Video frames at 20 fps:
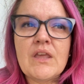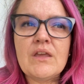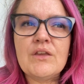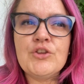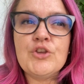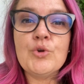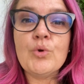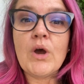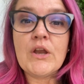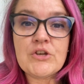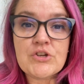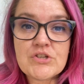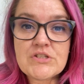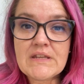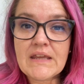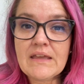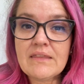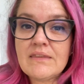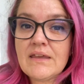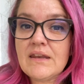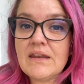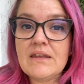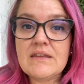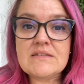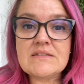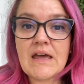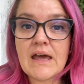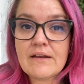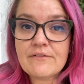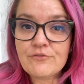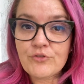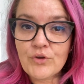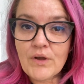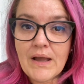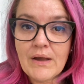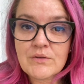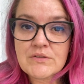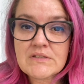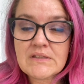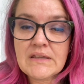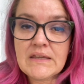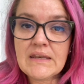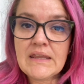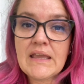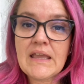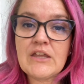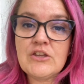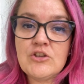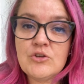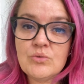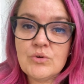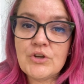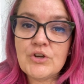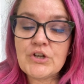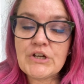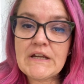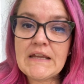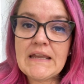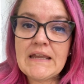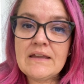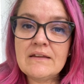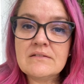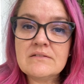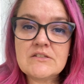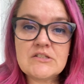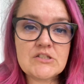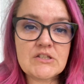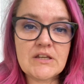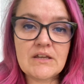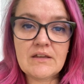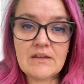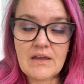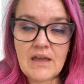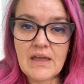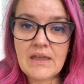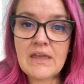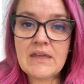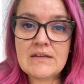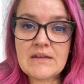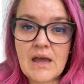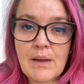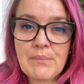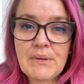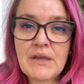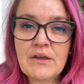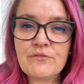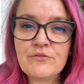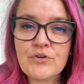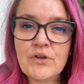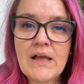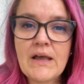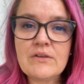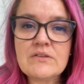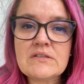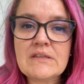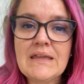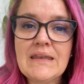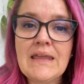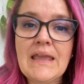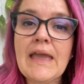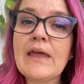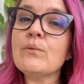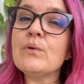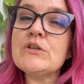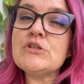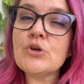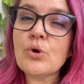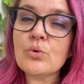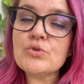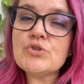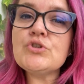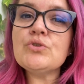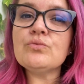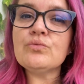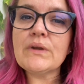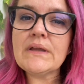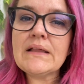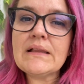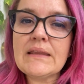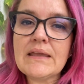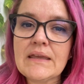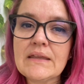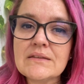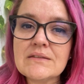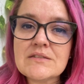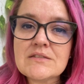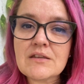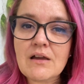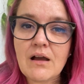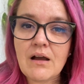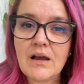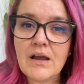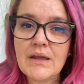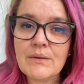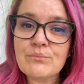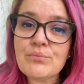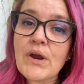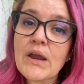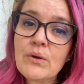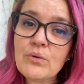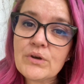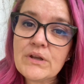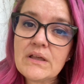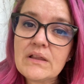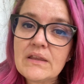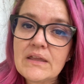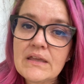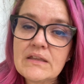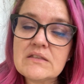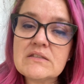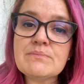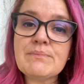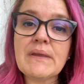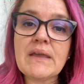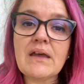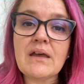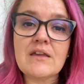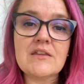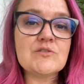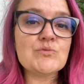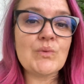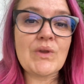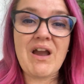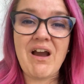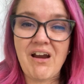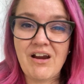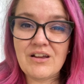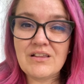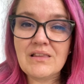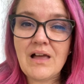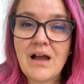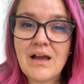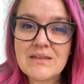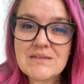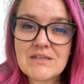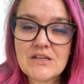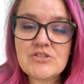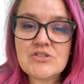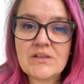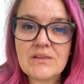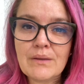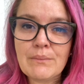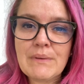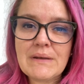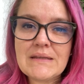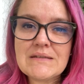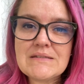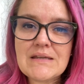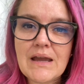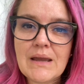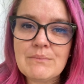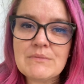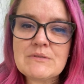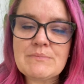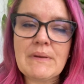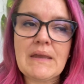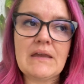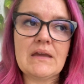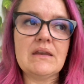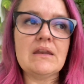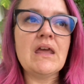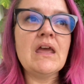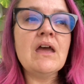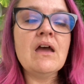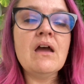You understand that it is not a full house cleaning, and you agree to it not being a full house cleaning, and we don't do re-cleans on priority cleans because we are on such a limited time span.